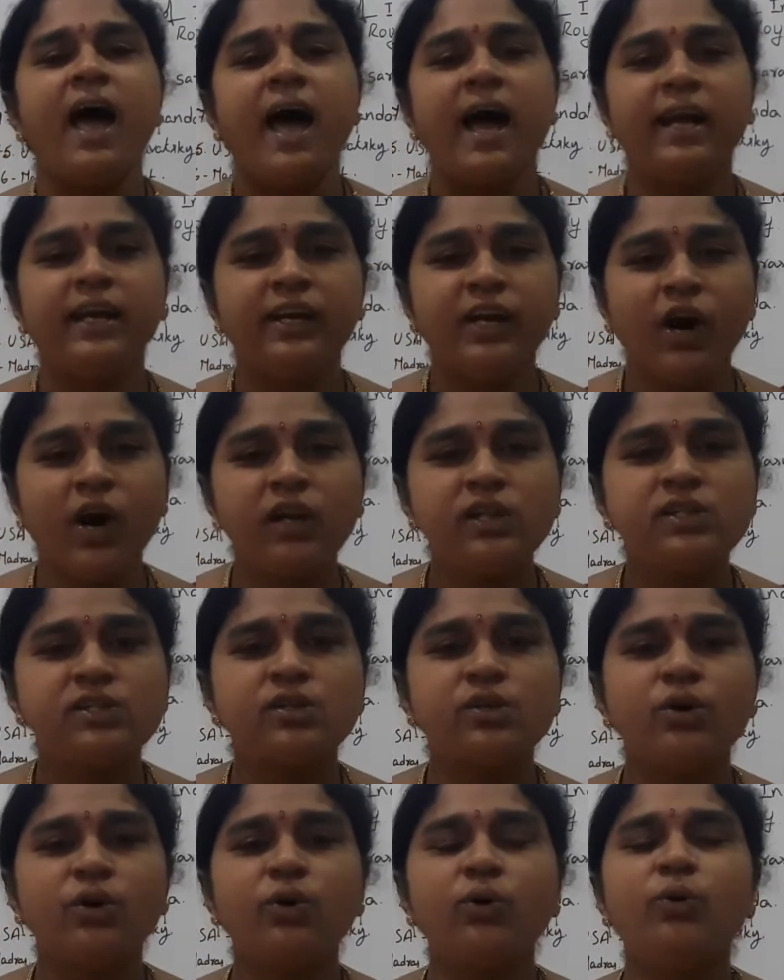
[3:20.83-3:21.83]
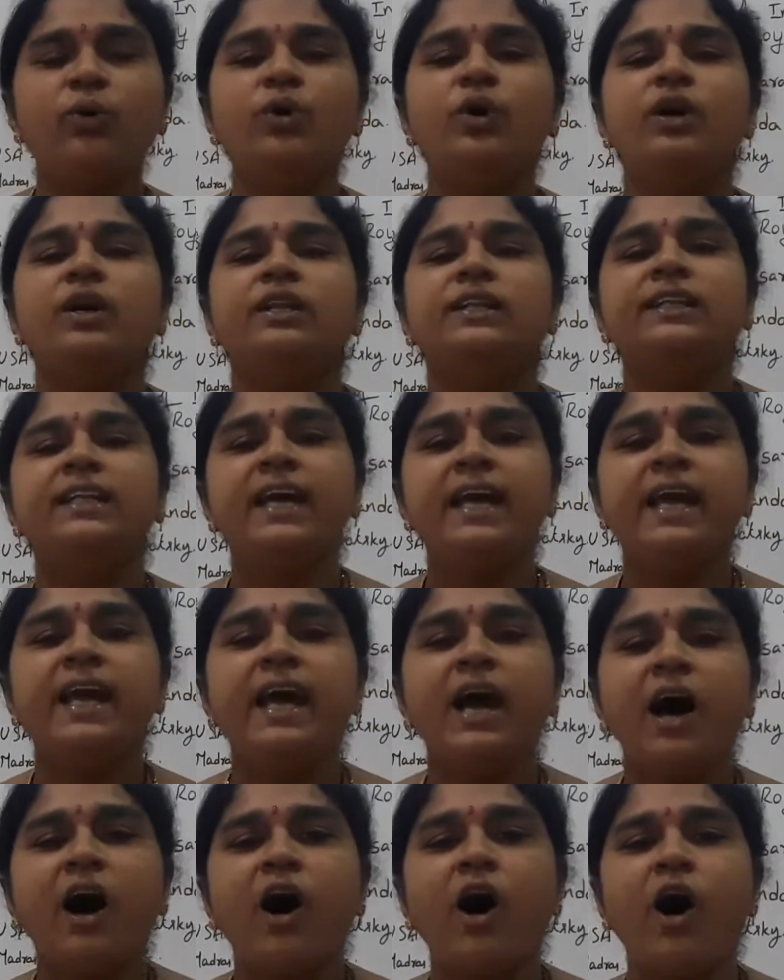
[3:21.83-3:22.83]
and also
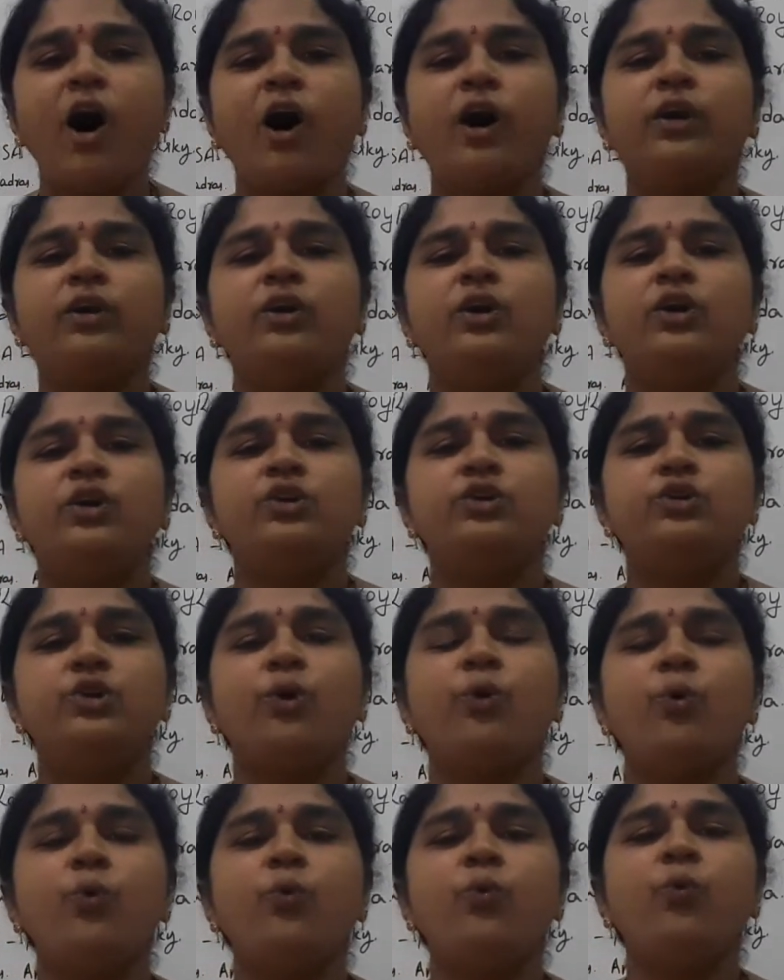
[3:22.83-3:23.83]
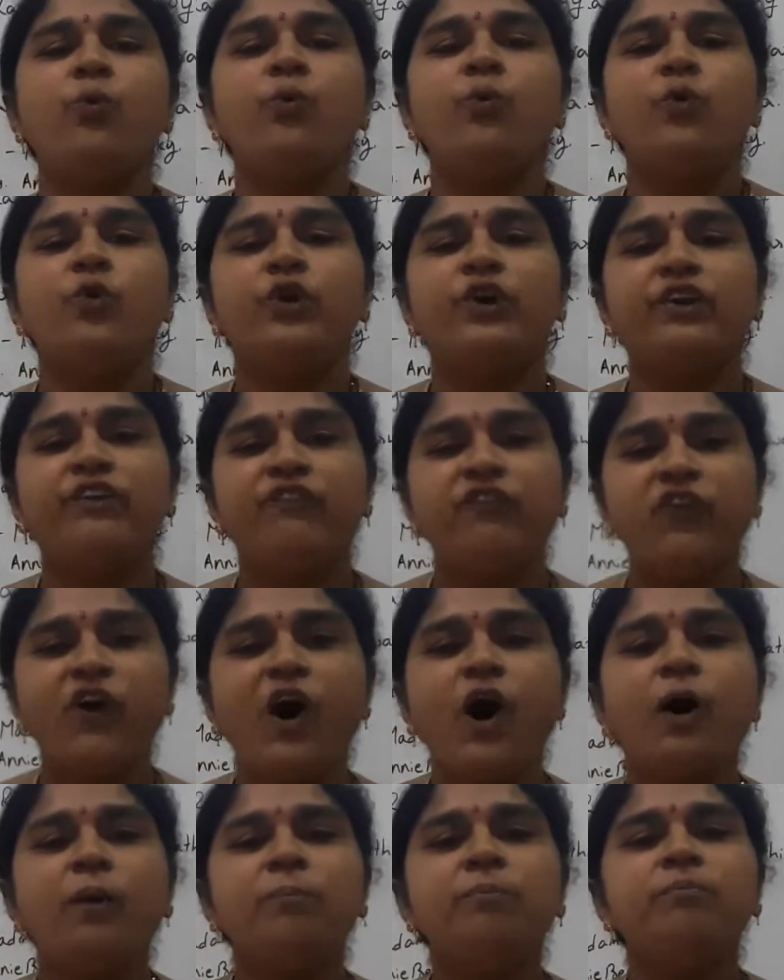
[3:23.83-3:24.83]
they are to
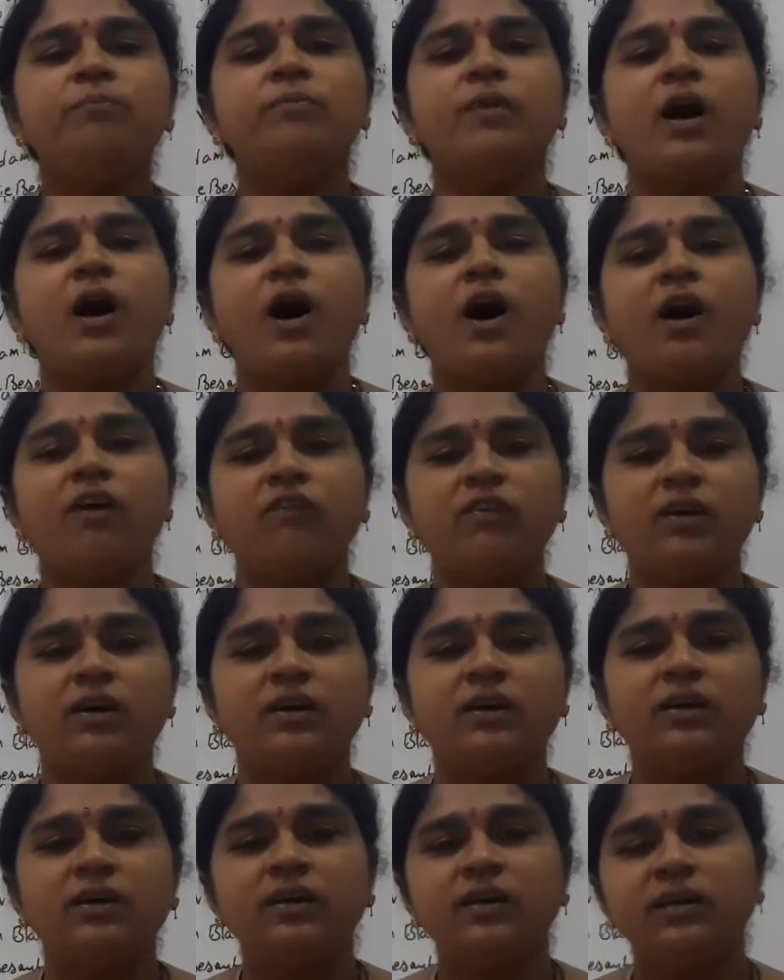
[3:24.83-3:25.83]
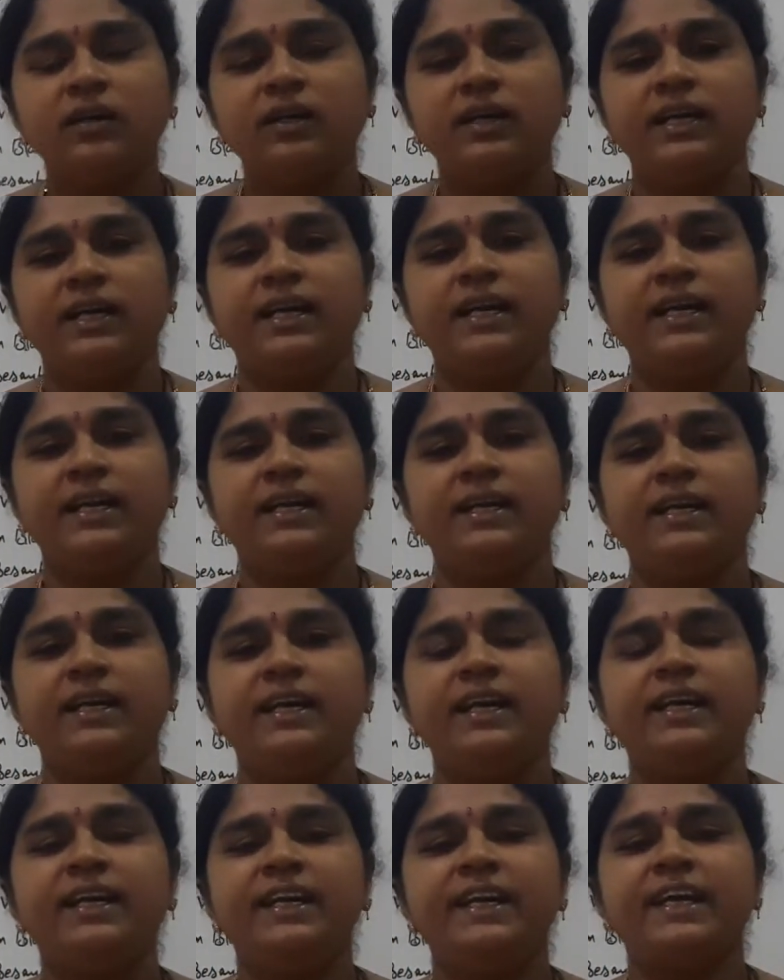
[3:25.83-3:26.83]
reform our
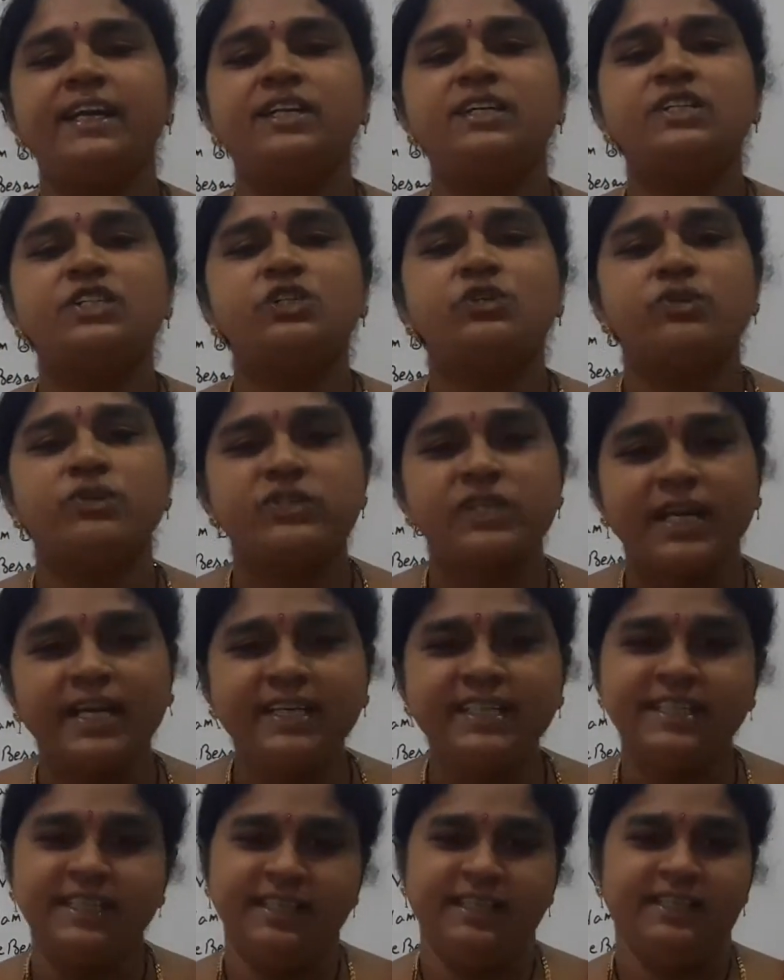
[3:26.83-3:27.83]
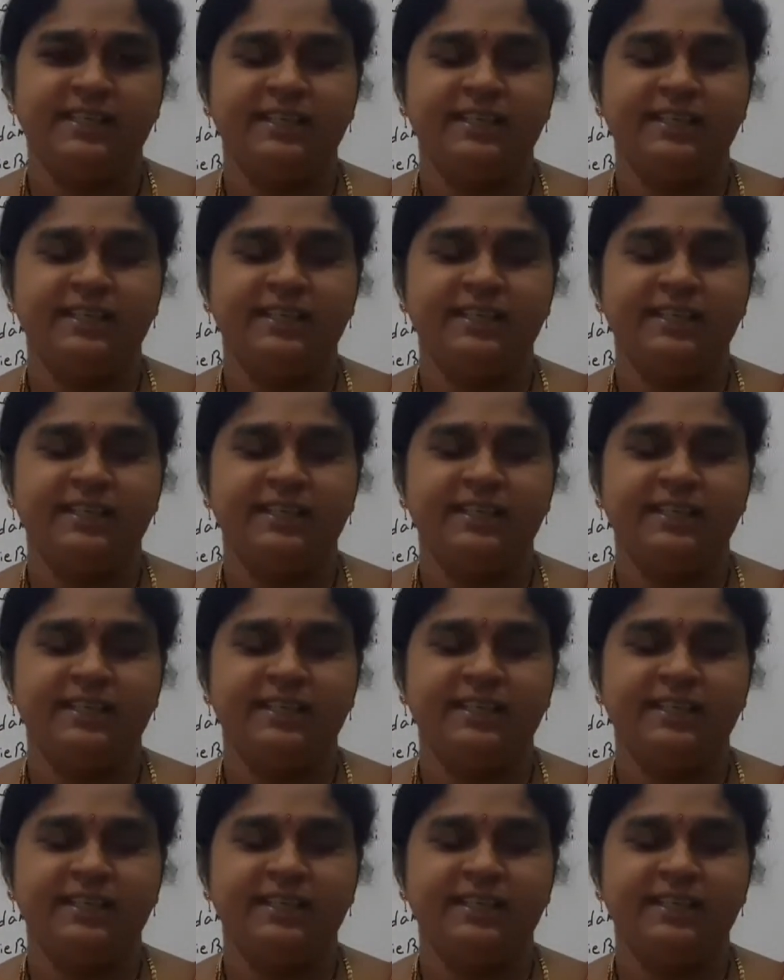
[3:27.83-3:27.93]
Indian society.